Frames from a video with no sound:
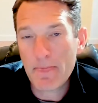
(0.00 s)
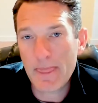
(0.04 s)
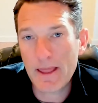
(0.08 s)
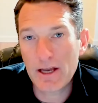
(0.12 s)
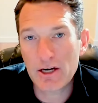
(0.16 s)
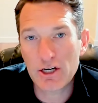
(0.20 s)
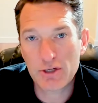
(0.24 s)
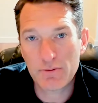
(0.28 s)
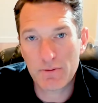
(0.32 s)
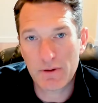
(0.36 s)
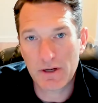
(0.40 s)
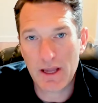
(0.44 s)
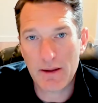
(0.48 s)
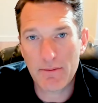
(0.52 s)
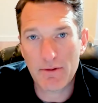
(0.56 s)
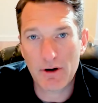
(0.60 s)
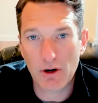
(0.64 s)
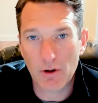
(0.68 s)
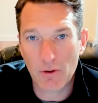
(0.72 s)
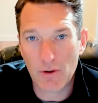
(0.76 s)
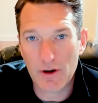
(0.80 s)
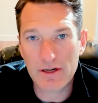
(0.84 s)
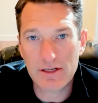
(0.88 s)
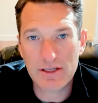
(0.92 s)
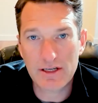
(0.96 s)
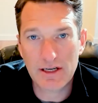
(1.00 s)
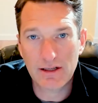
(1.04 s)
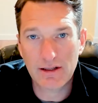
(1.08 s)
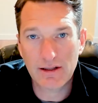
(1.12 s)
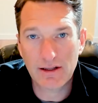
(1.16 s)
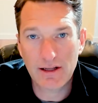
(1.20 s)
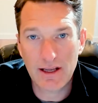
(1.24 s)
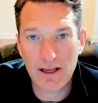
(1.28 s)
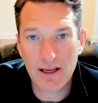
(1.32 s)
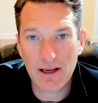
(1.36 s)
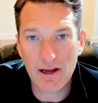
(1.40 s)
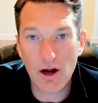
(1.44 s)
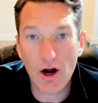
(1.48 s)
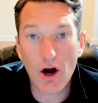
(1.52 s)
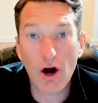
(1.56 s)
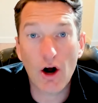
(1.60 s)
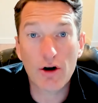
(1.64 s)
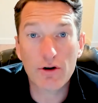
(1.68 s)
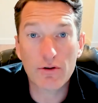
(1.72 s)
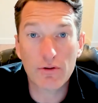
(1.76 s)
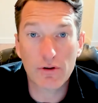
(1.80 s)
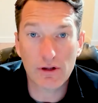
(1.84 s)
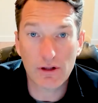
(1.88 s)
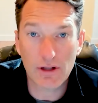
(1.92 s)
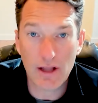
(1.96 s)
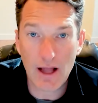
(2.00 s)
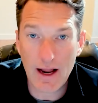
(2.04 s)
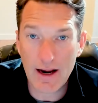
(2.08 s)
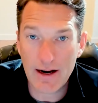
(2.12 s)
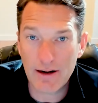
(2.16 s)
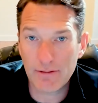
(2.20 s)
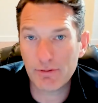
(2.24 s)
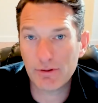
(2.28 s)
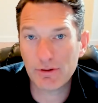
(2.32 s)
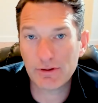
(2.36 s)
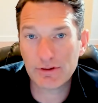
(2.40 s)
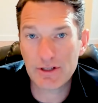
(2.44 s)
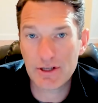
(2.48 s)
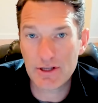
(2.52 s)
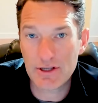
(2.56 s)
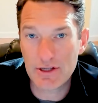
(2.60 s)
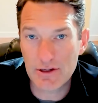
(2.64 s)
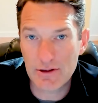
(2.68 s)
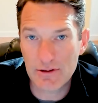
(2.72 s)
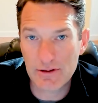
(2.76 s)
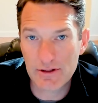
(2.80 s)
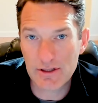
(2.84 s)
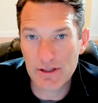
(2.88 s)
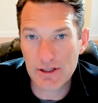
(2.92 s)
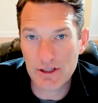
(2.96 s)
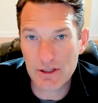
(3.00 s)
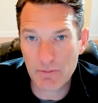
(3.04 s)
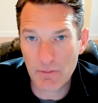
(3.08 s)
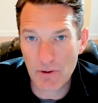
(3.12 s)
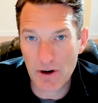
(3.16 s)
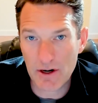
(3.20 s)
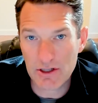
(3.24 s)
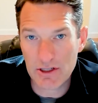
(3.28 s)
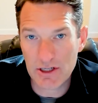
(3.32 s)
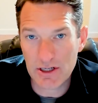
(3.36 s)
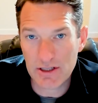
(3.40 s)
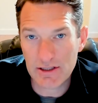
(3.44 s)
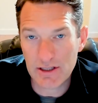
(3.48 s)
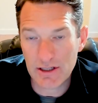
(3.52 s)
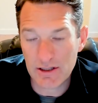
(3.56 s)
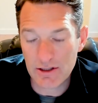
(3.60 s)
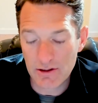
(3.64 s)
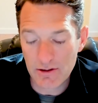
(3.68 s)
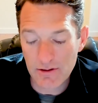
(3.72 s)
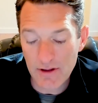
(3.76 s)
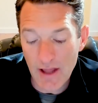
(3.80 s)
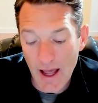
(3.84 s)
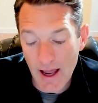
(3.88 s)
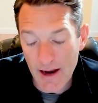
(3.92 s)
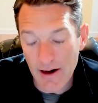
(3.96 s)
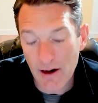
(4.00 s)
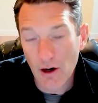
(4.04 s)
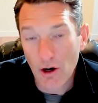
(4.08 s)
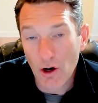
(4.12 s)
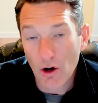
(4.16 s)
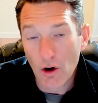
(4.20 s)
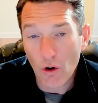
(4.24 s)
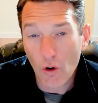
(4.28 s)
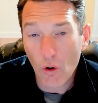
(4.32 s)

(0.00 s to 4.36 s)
it just became increasingly unreliable to use the spreadsheet to do that.